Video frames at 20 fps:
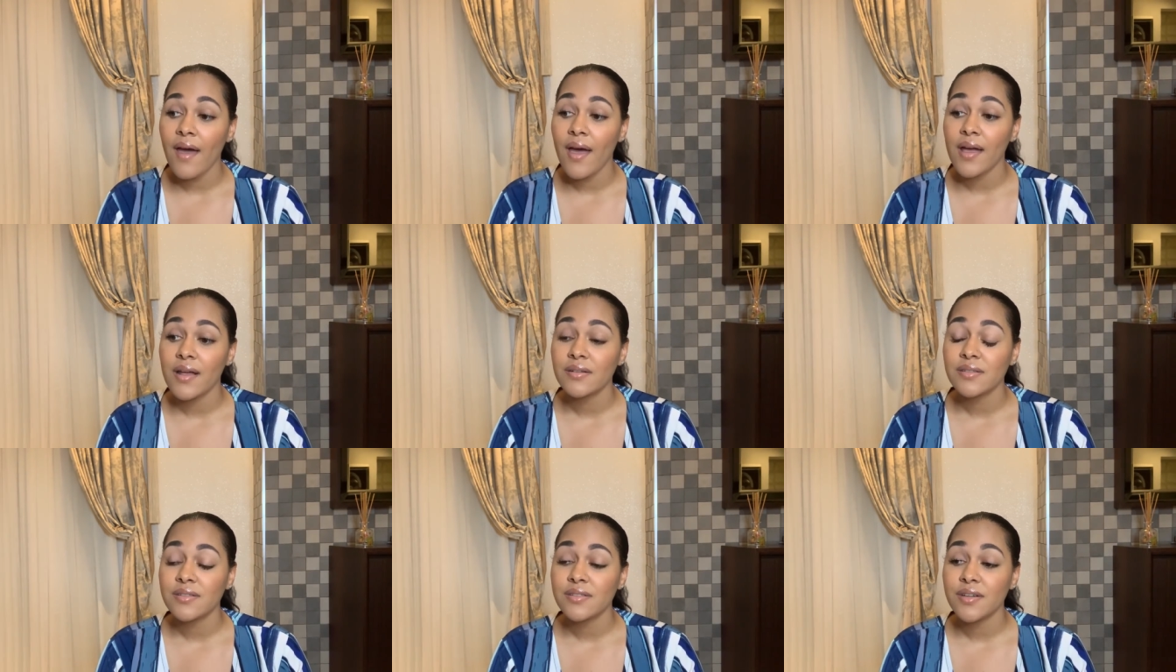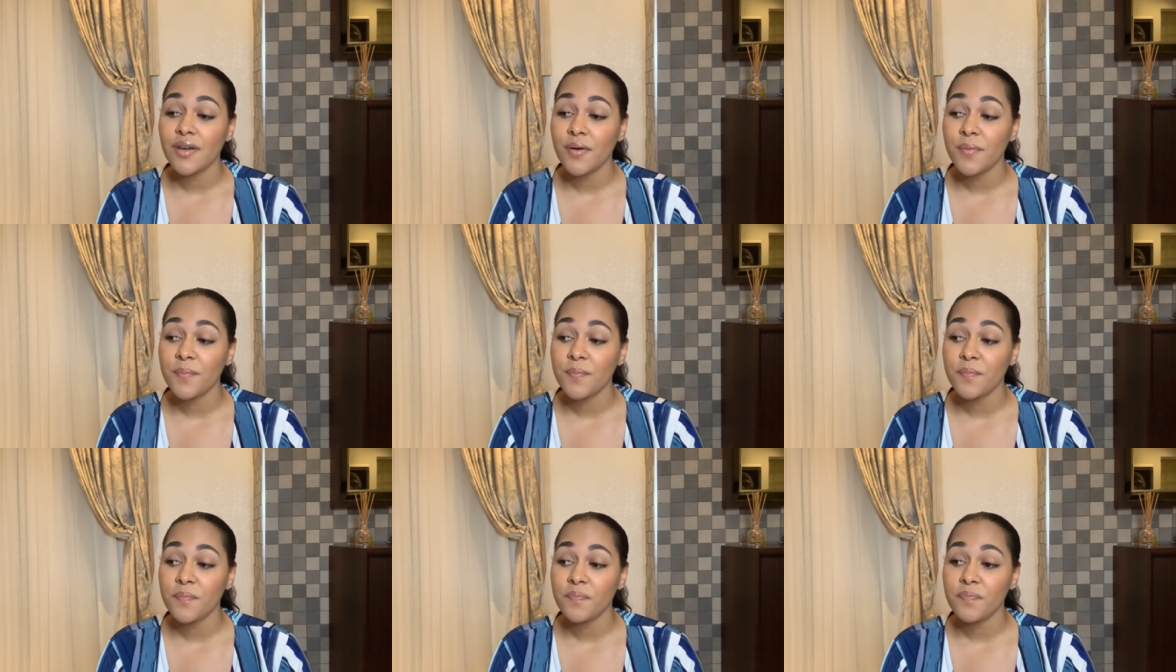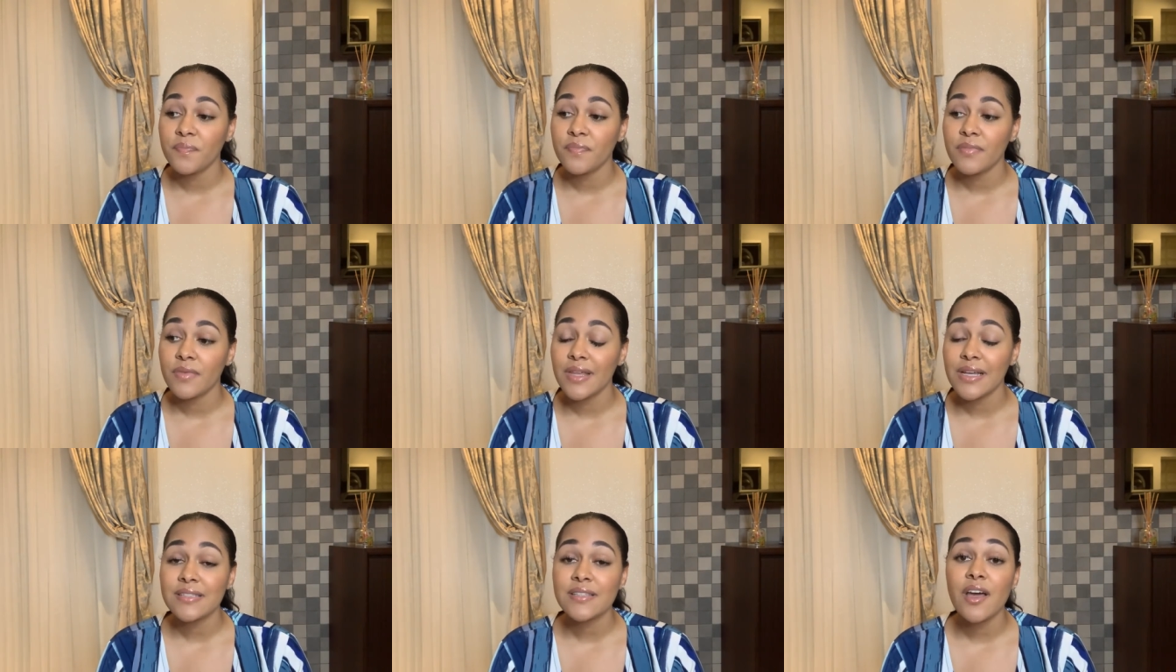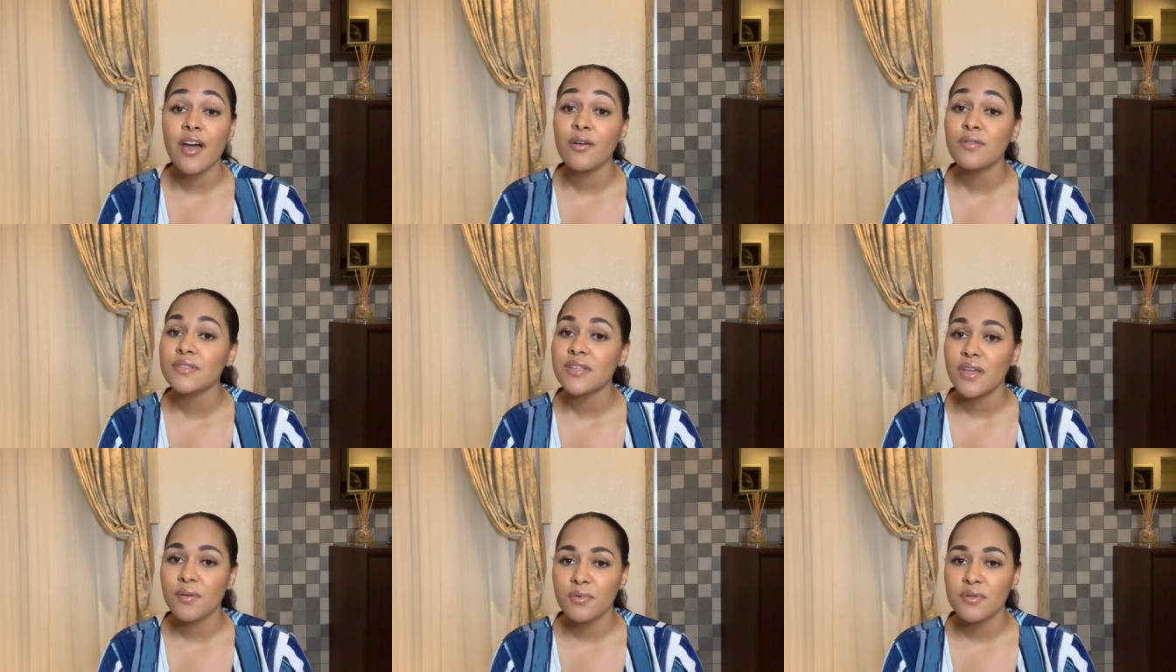and um, that's how i
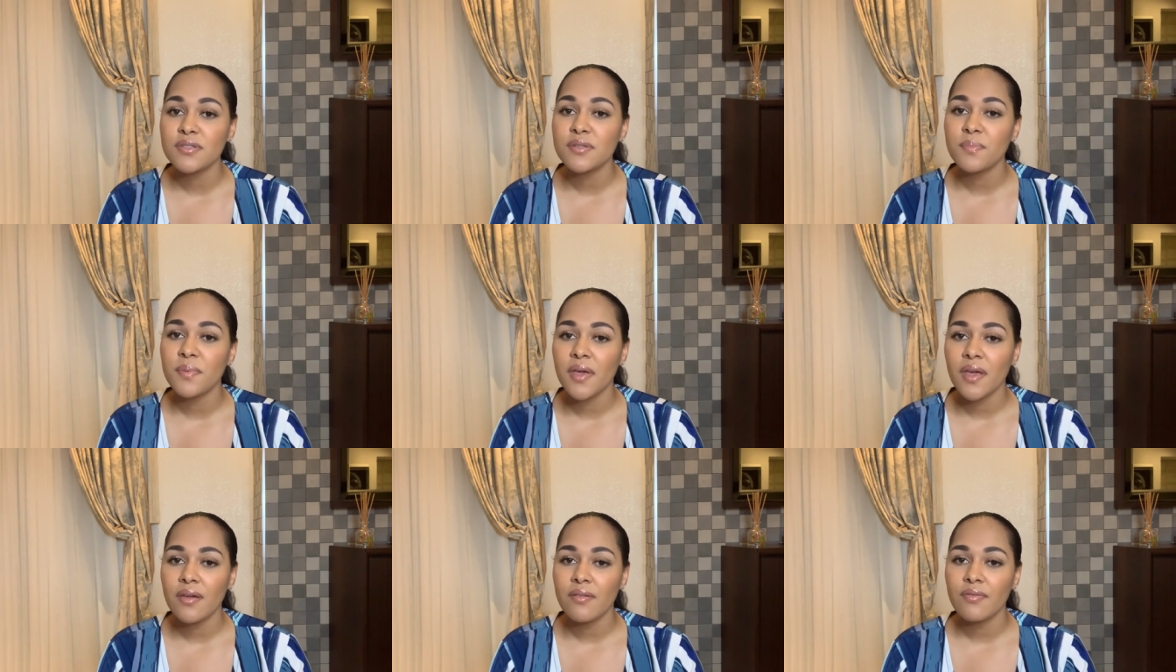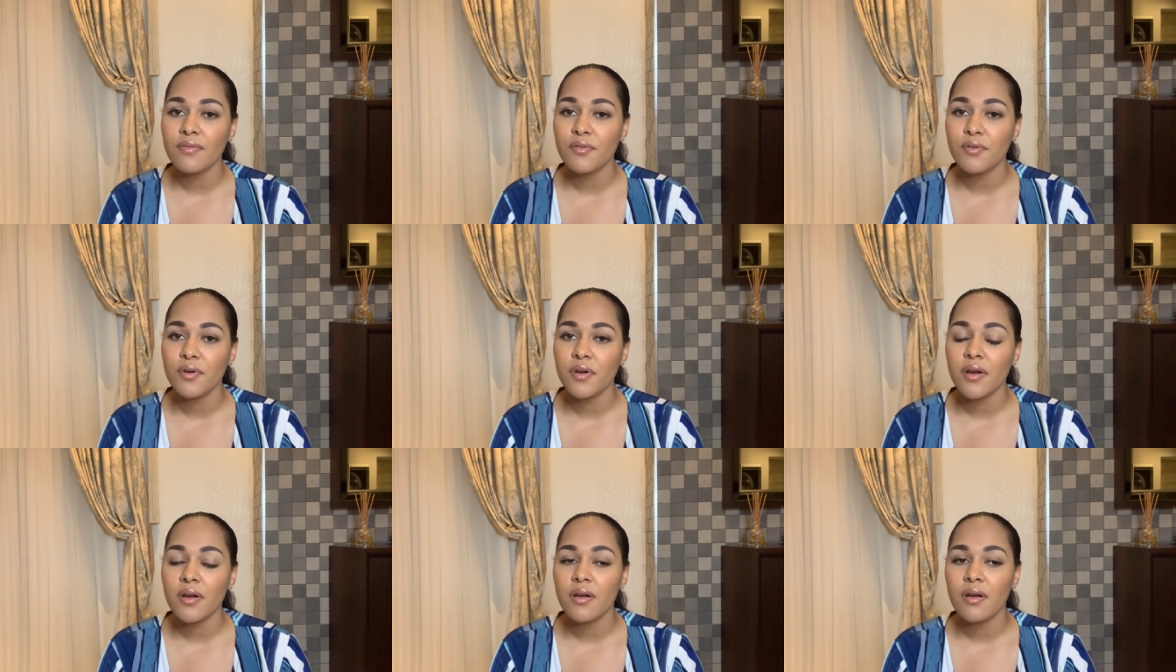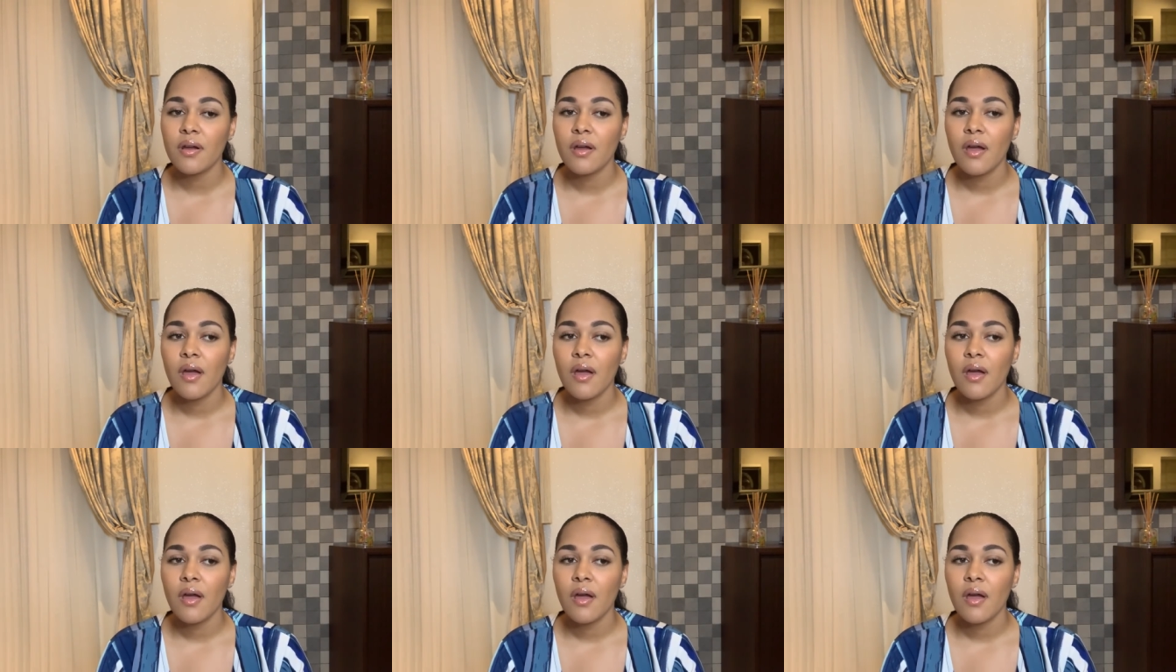was able to pay for